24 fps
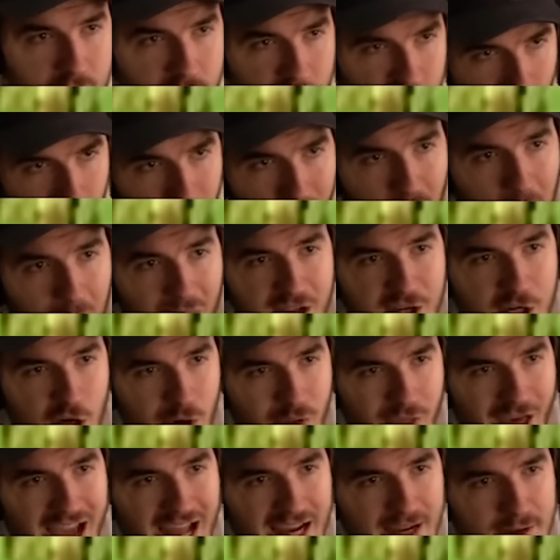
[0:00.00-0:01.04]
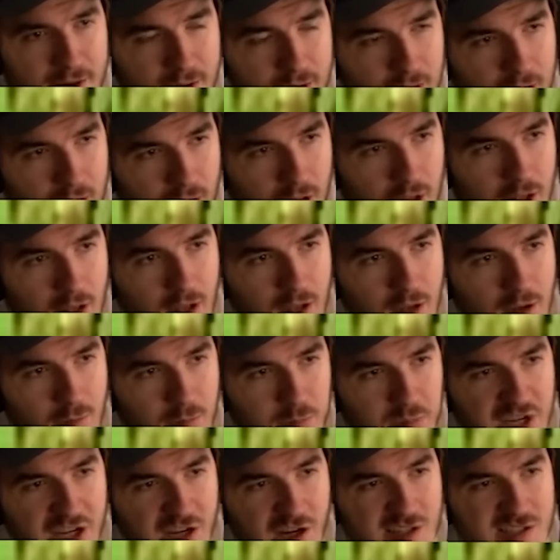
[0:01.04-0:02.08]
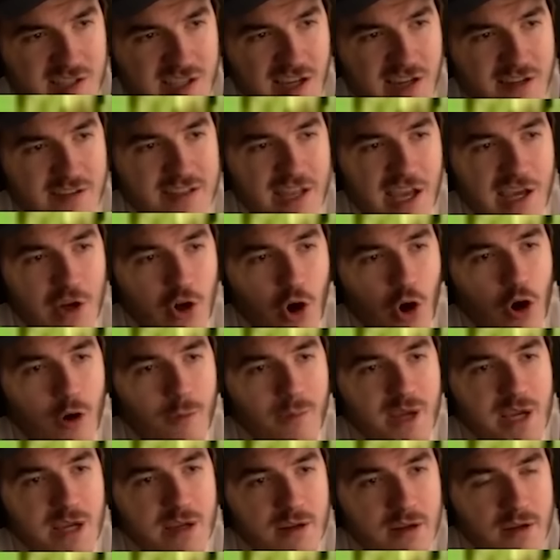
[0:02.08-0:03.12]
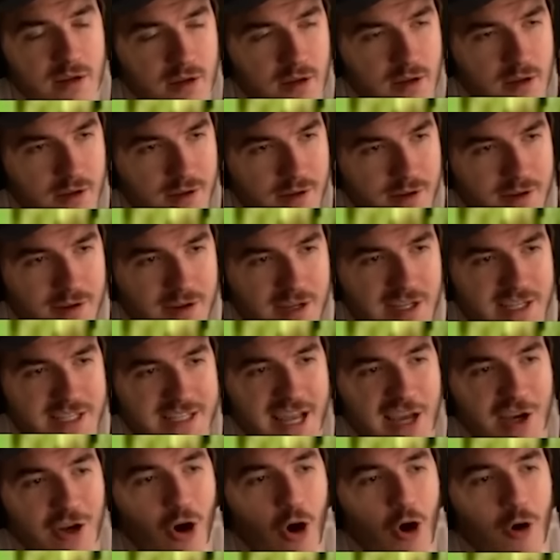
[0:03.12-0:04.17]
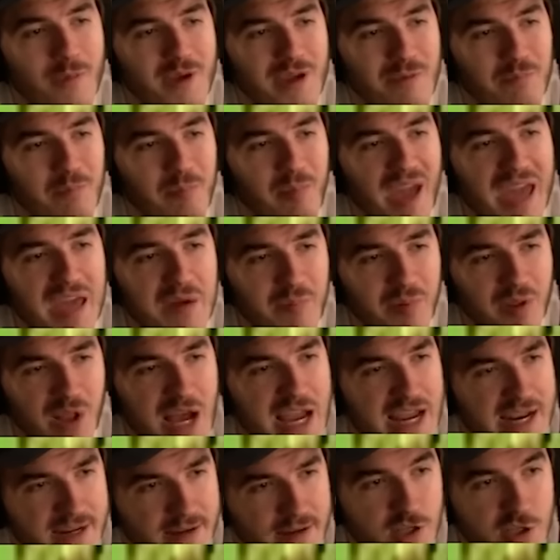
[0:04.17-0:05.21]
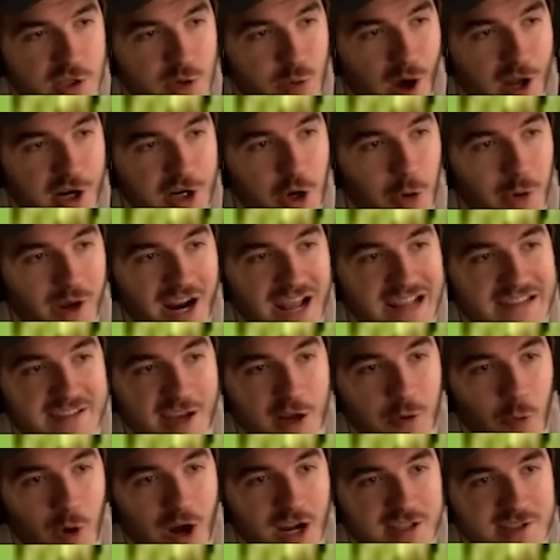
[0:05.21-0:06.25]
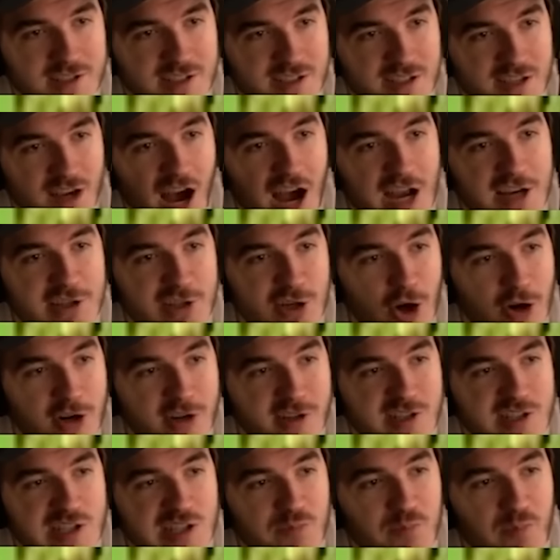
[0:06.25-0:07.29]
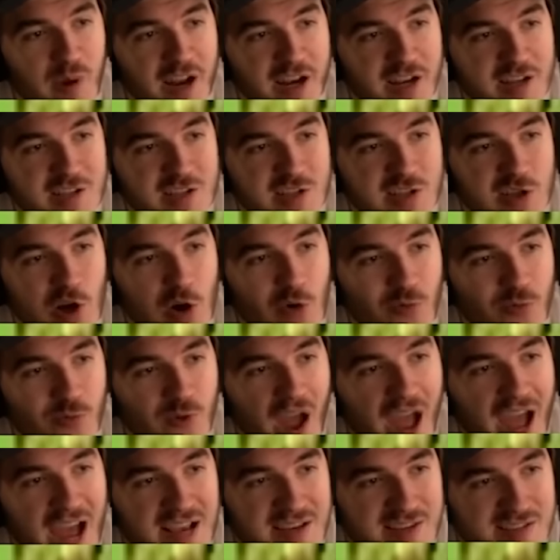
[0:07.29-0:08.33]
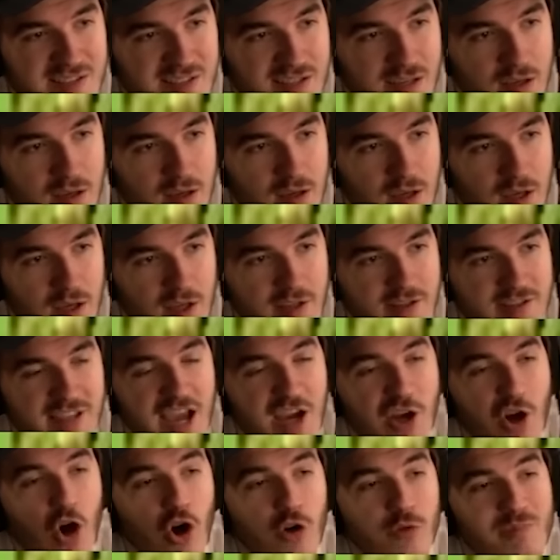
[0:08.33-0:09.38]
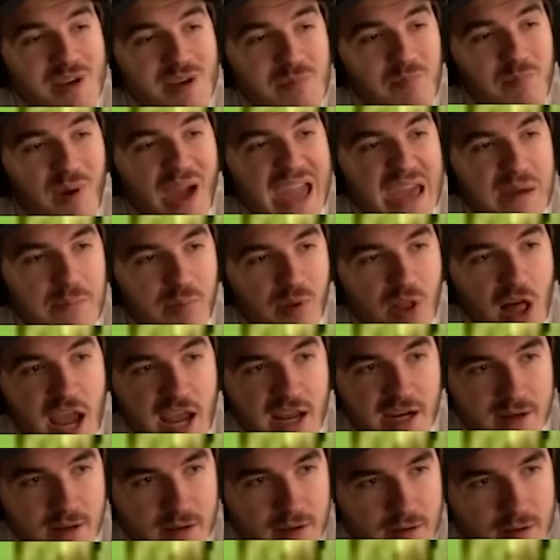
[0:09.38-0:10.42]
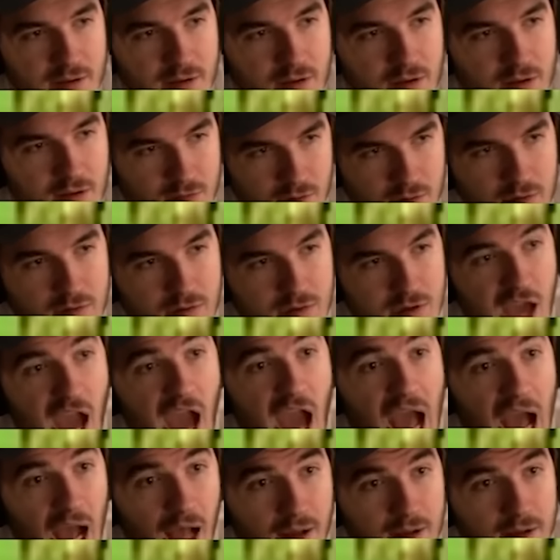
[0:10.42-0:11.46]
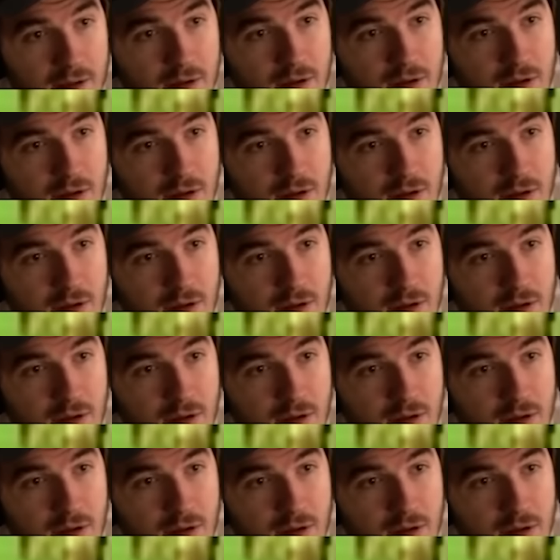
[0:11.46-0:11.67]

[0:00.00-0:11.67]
You know how I know that? Because they they call me they call me Beyblade. You wanna know what I did once? I started spinning so fast they called me Beyblade. Yeah.